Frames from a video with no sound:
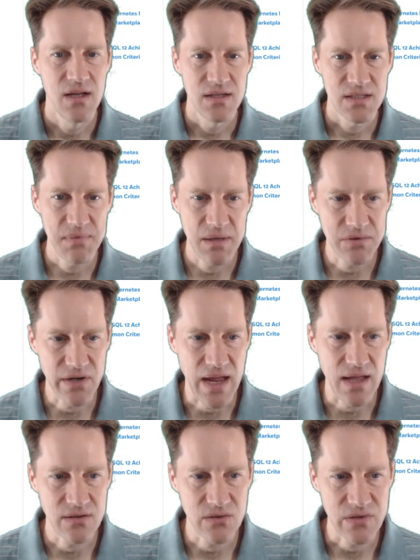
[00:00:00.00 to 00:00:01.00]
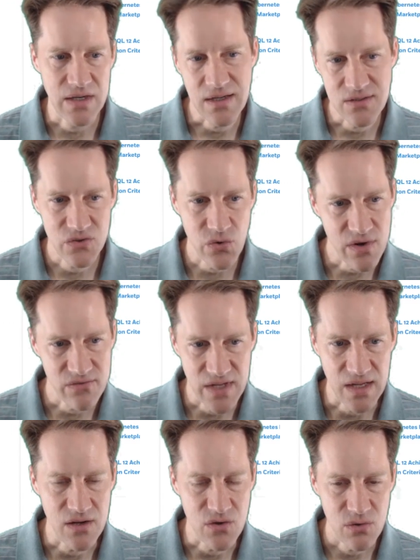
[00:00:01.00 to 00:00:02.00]
to be able to handle any sort of
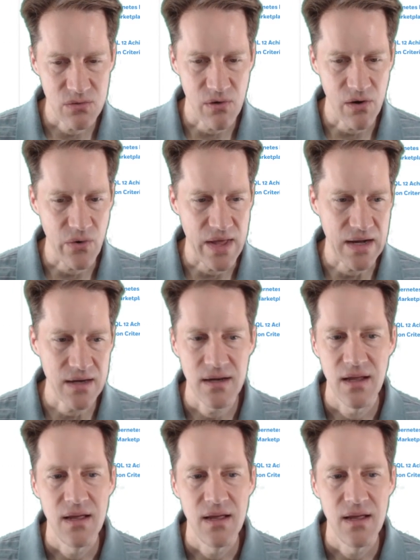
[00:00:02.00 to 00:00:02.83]
data you can throw at it.